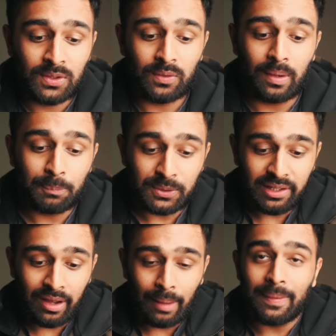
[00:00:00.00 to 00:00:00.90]
I'd put
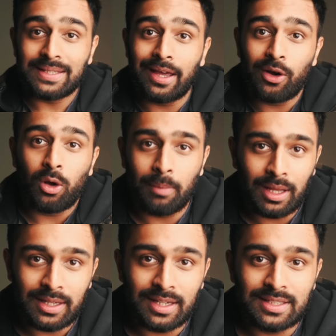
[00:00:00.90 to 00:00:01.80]
the iPad down on
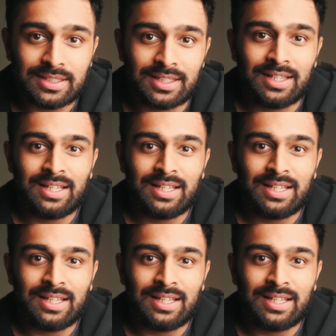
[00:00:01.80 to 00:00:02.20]
my desk